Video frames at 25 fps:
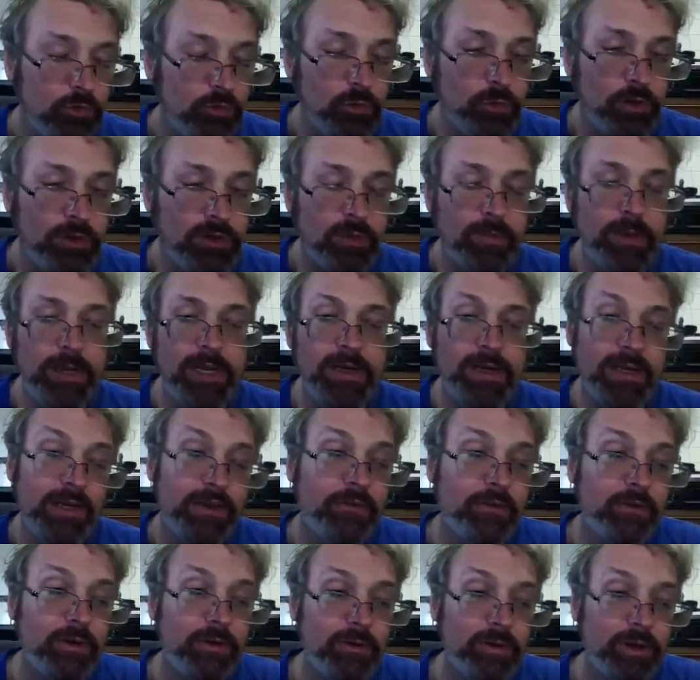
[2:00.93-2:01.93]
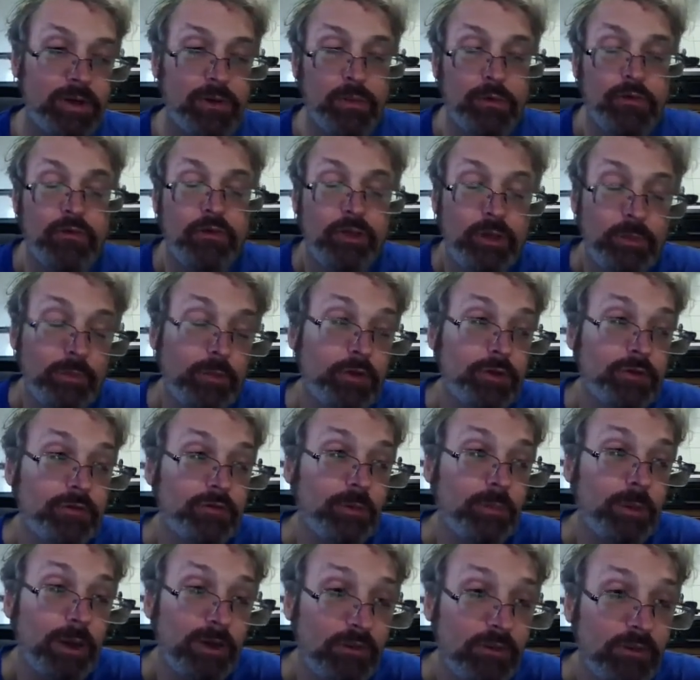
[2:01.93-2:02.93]
wanted to make it easy. I originally built it for
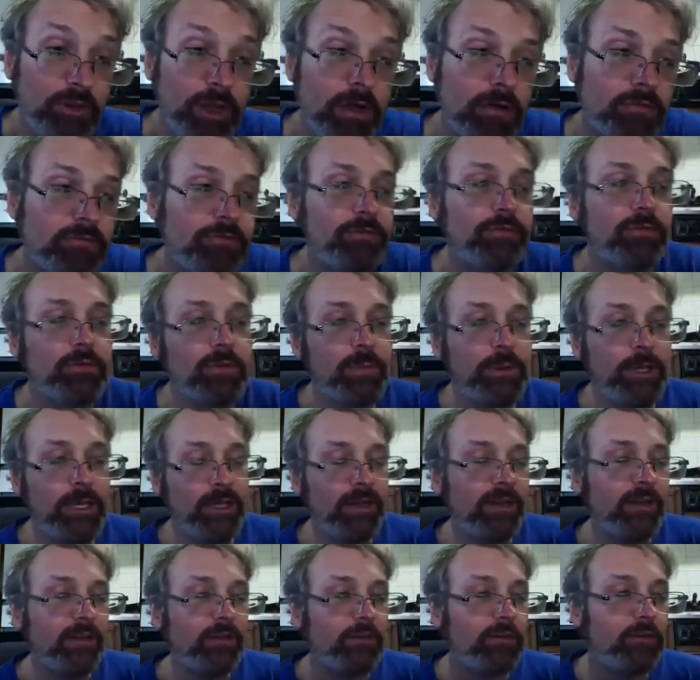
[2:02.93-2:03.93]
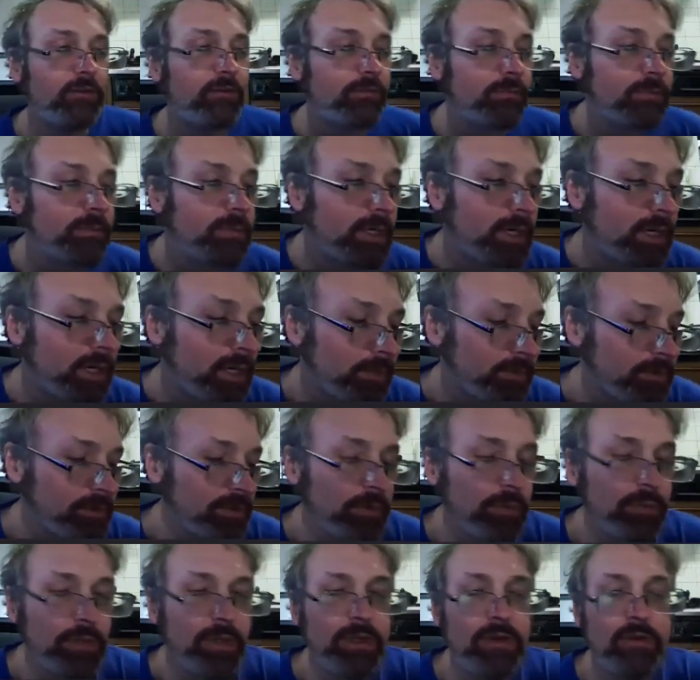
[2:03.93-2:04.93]
myself to make it easy to
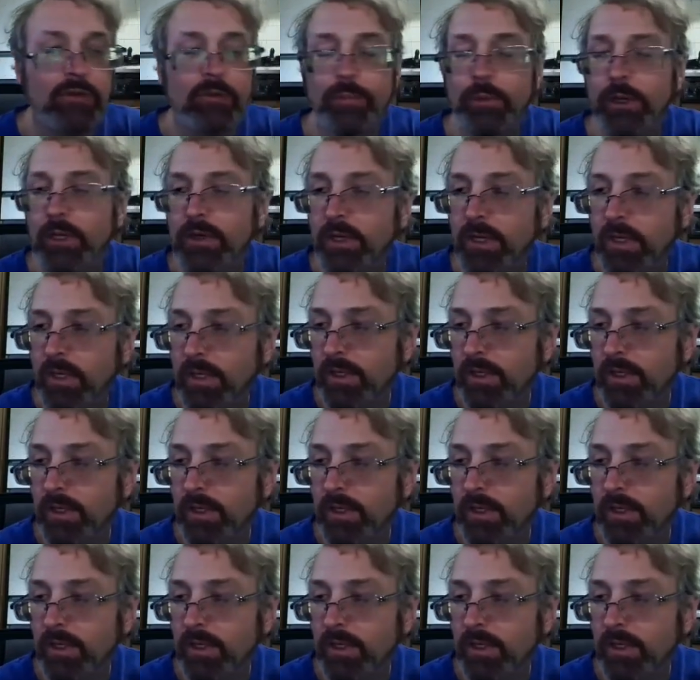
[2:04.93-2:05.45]
do things, but